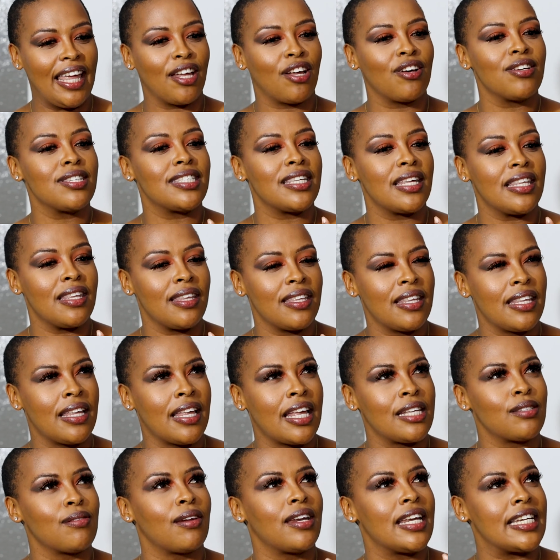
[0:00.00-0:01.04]
because
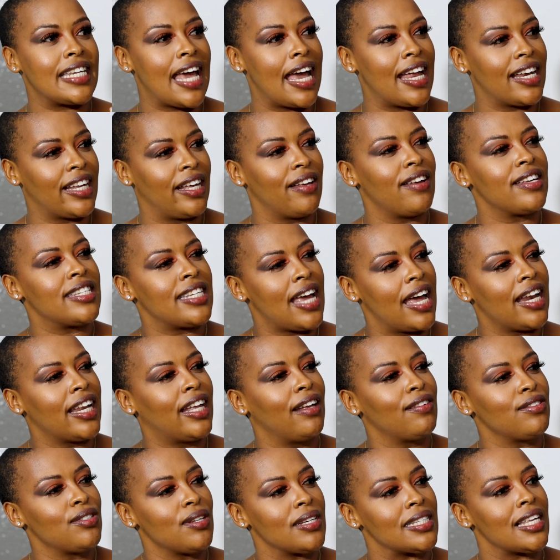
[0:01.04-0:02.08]
that's what a dad gives. A dad
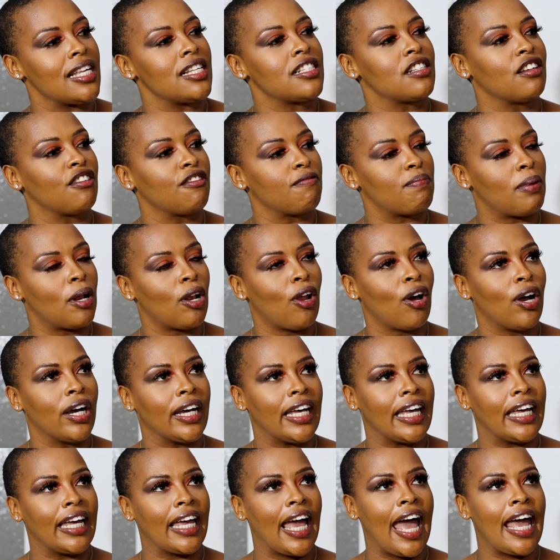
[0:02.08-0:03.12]
gives you a sense of belonging.